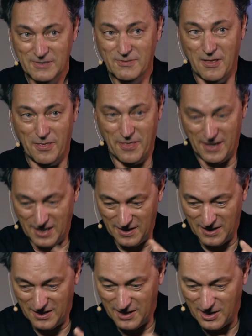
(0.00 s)
rather than
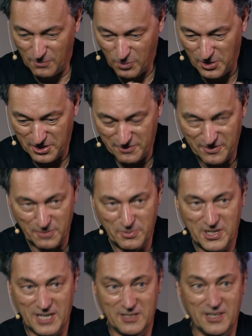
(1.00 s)
in, in a world of a
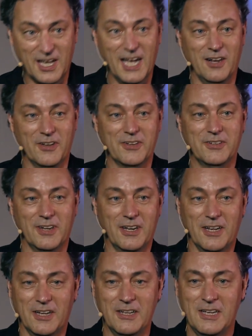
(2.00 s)
protected island. And,
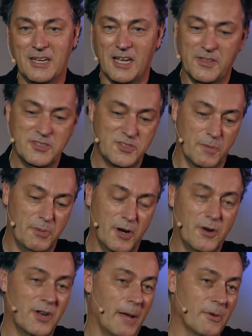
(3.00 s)
uh, and this is a
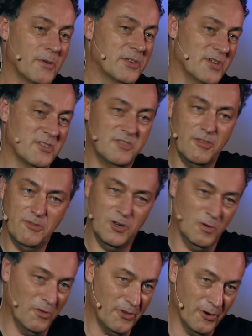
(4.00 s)
paradigm question. It has nothing to
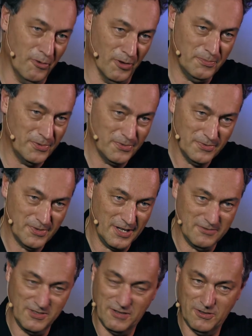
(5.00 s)
do with Europe. It
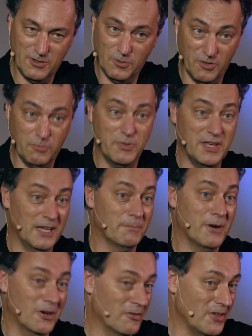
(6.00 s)
has nothing to do with being
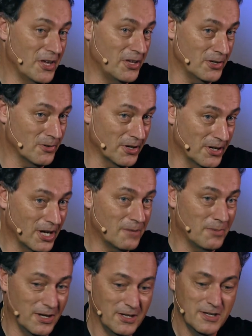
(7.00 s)
part of the E U or not,
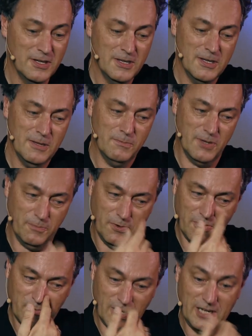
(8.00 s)
but, but
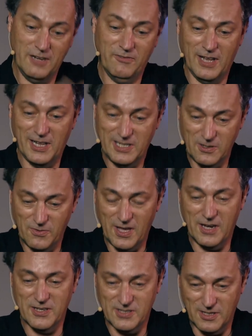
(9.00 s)
with creating value
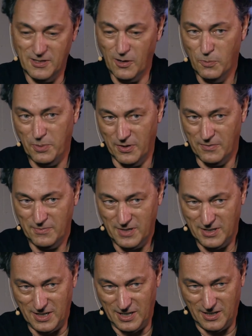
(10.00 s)
that is an open,
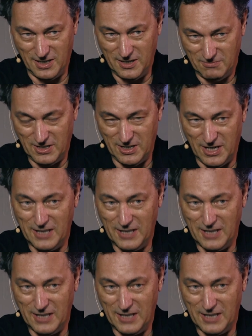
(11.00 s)
in, in, an, in an